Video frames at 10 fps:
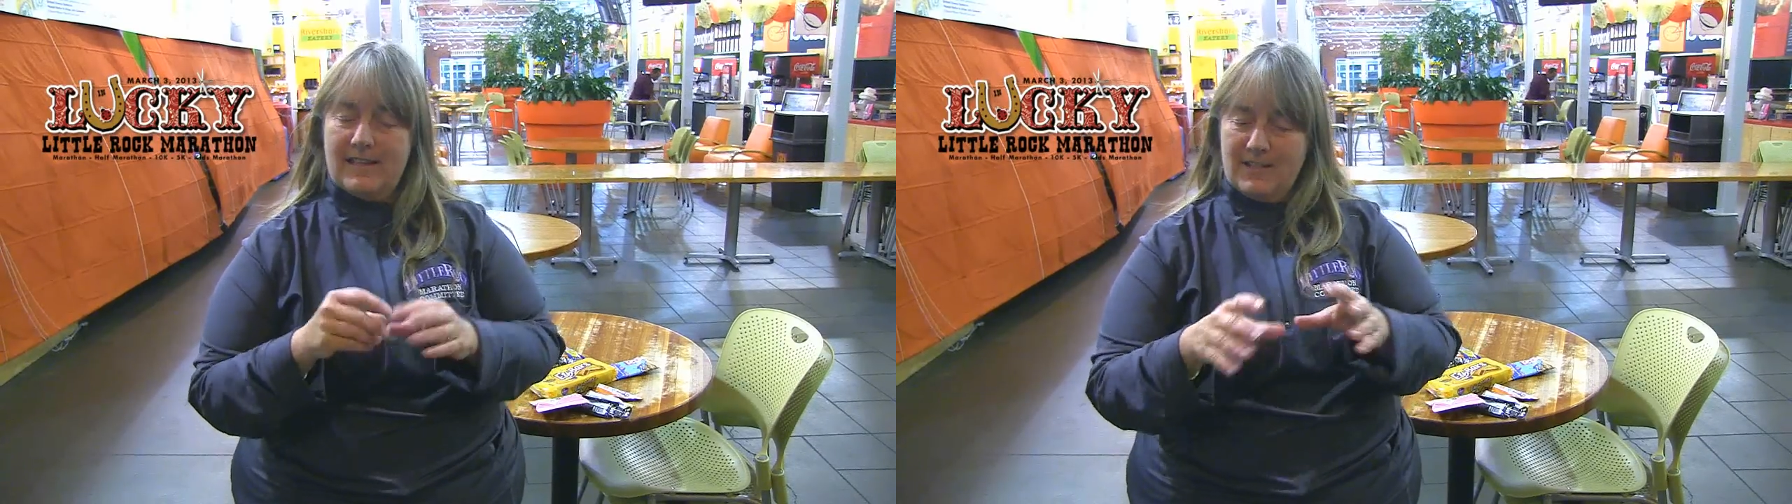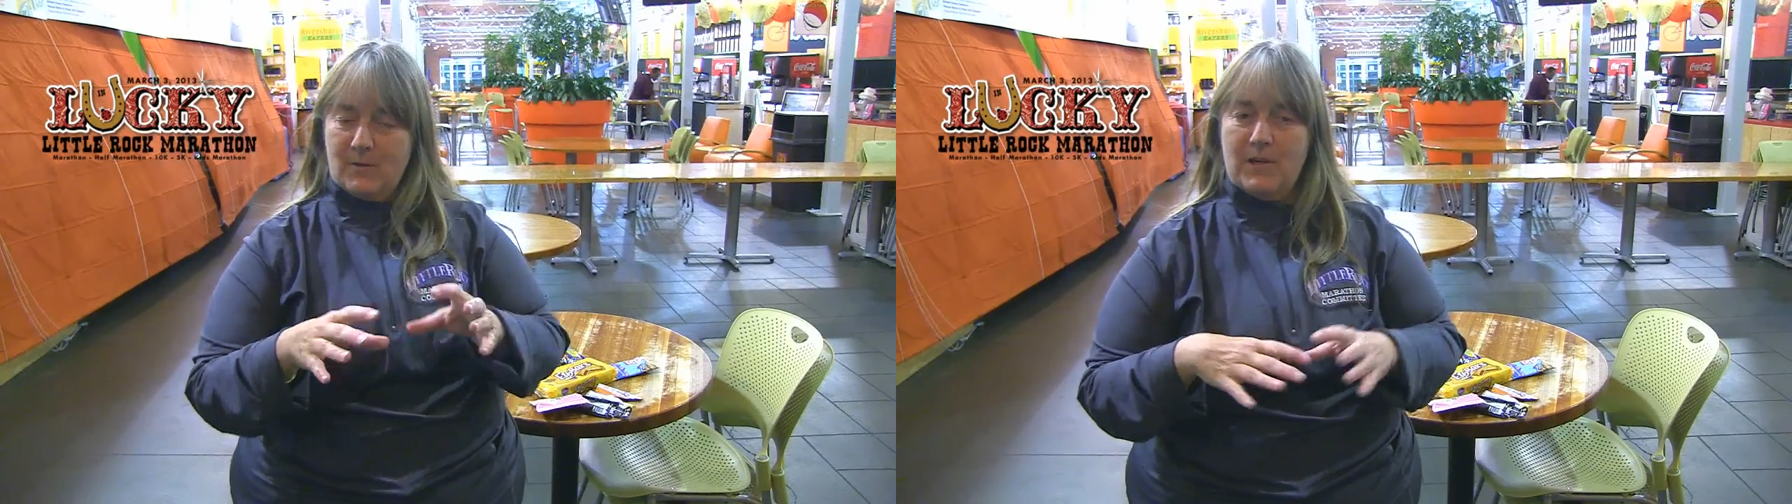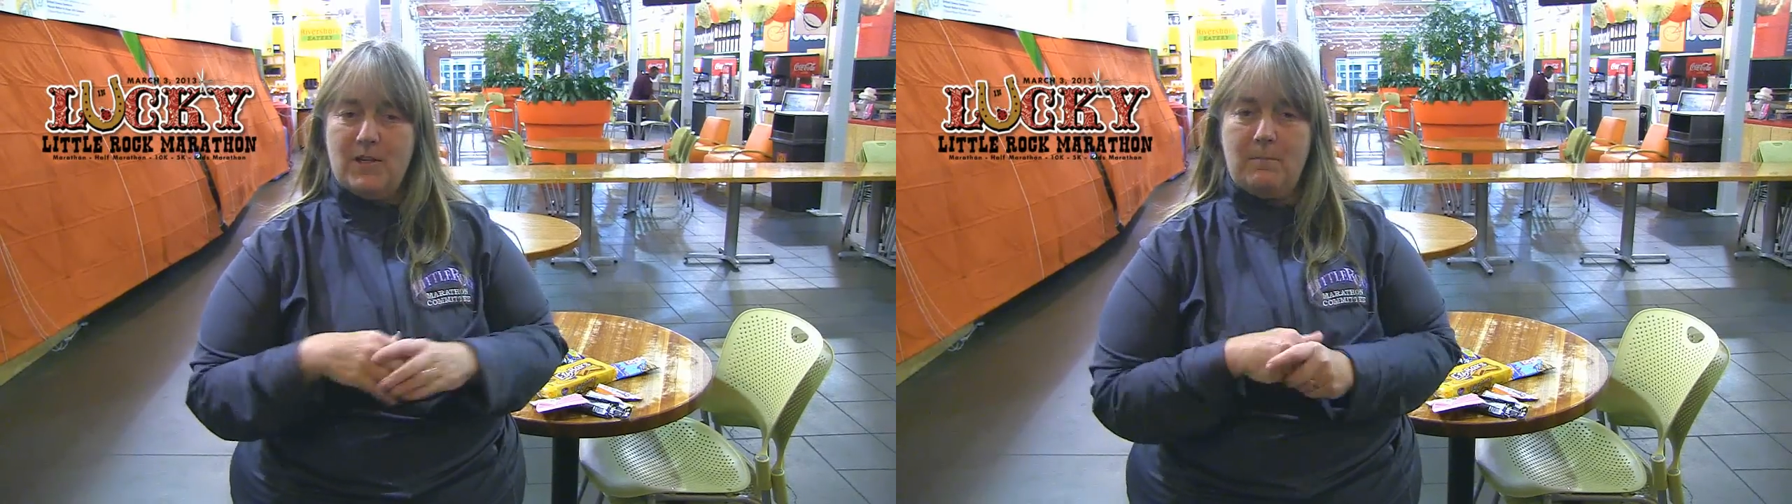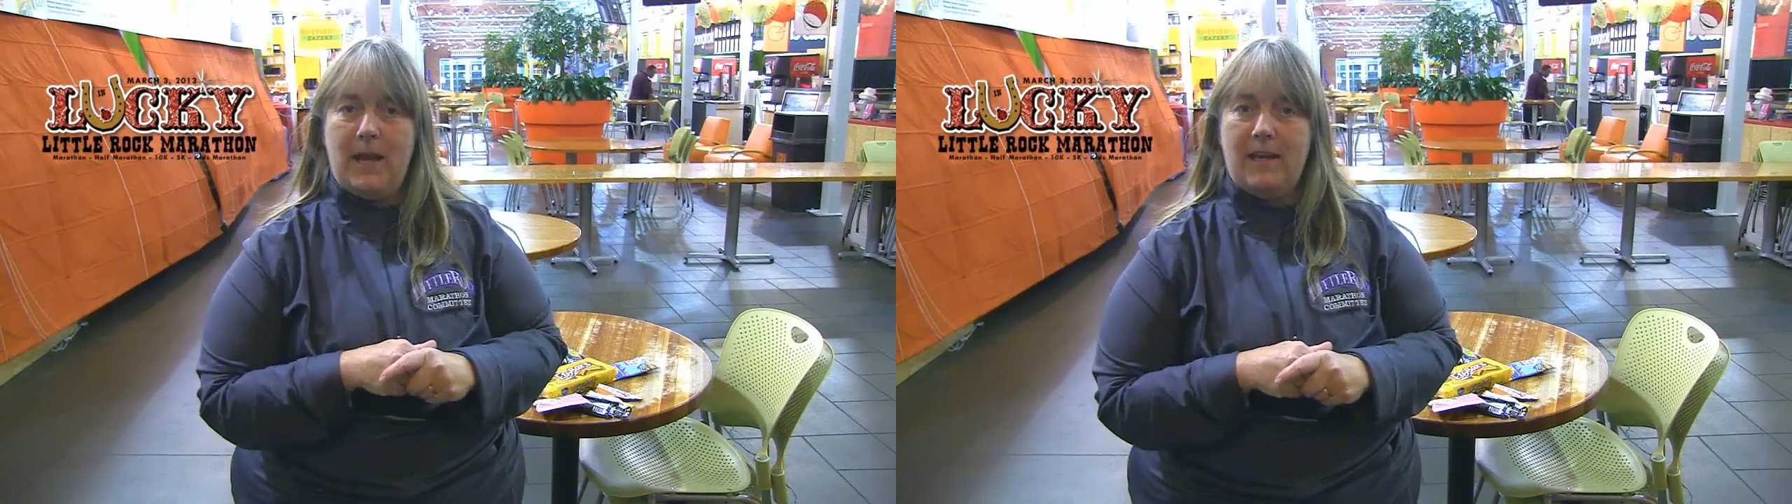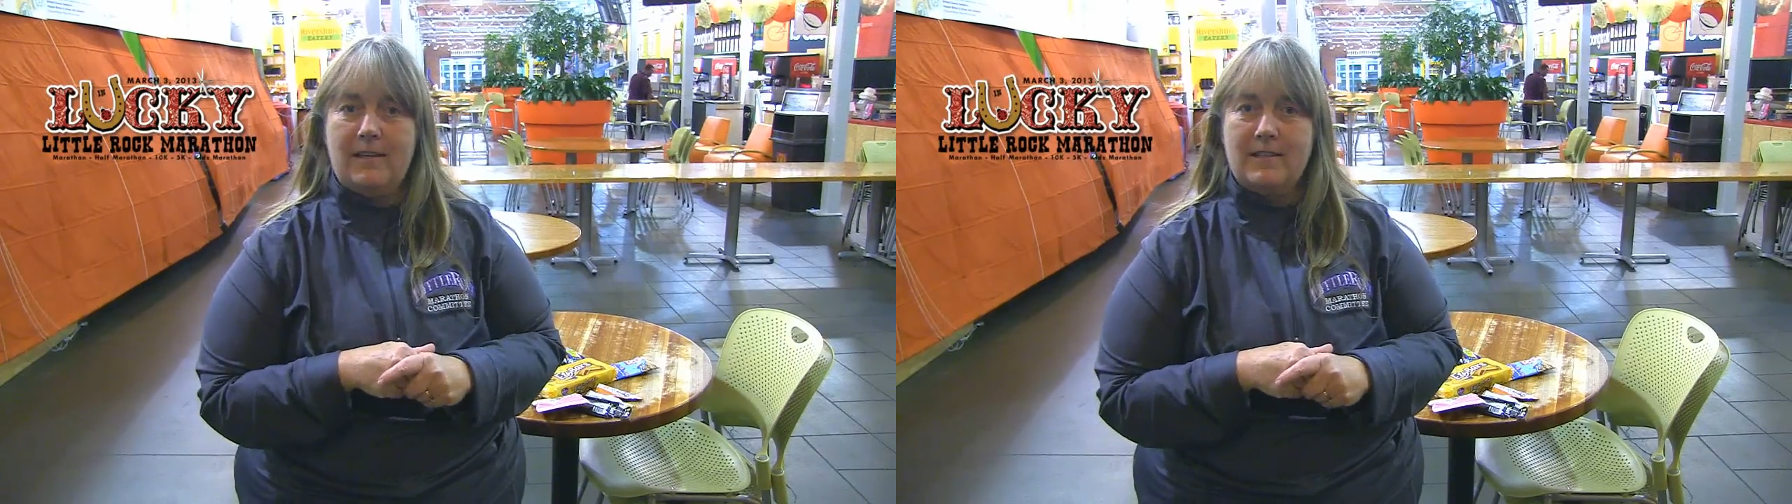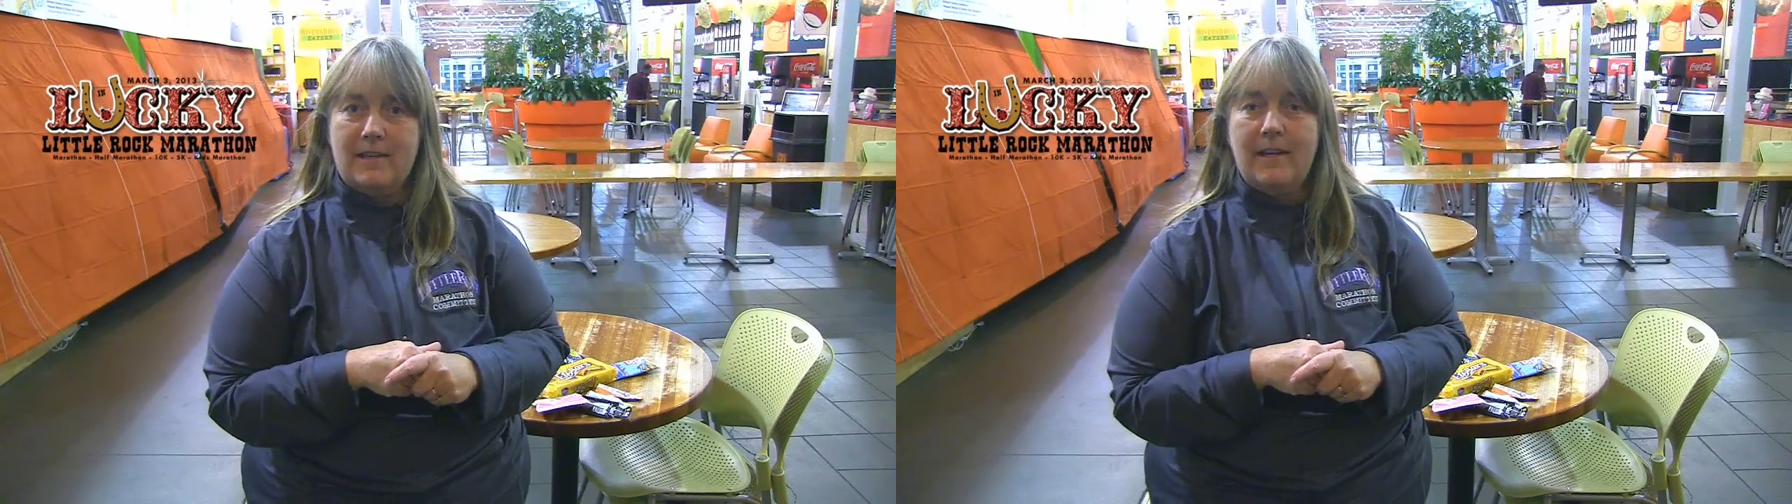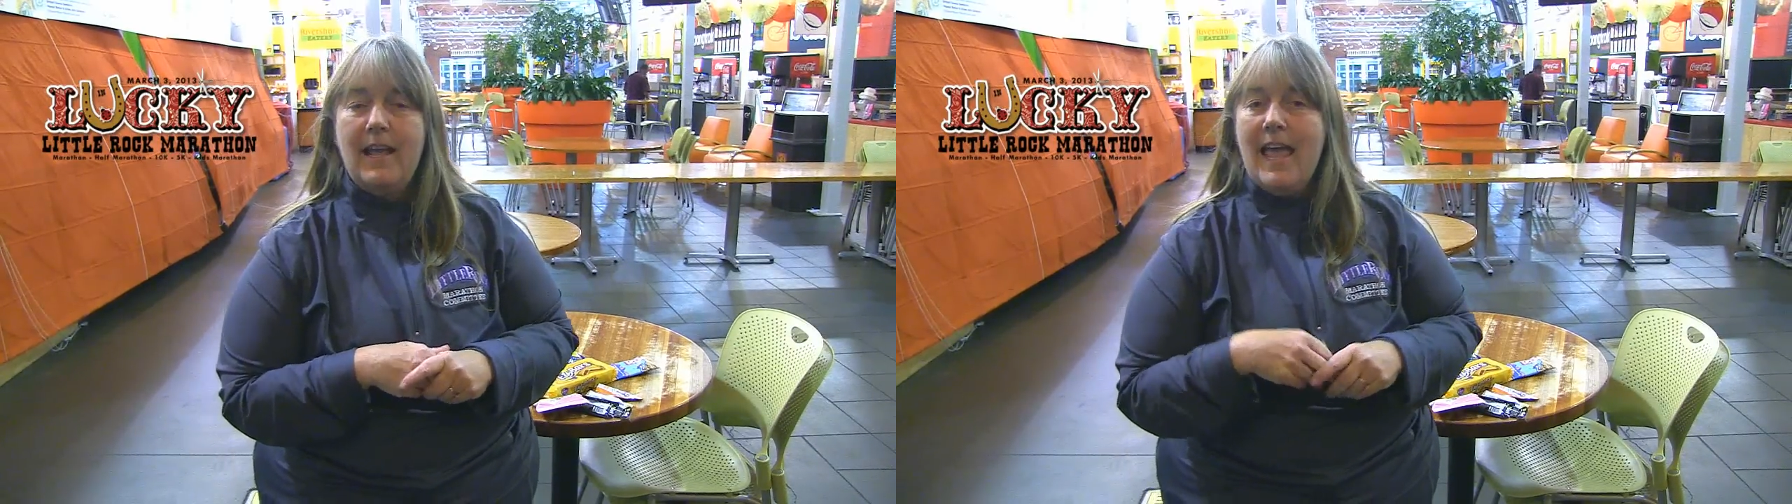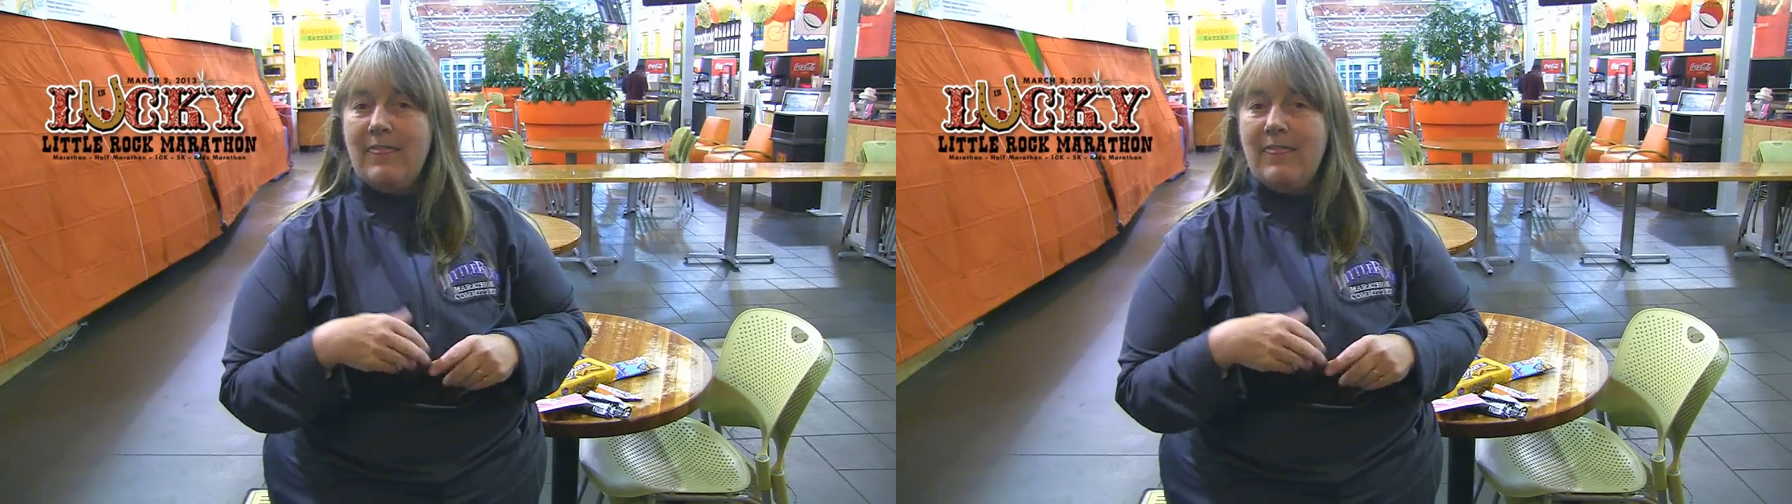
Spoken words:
That's the way she packaged it.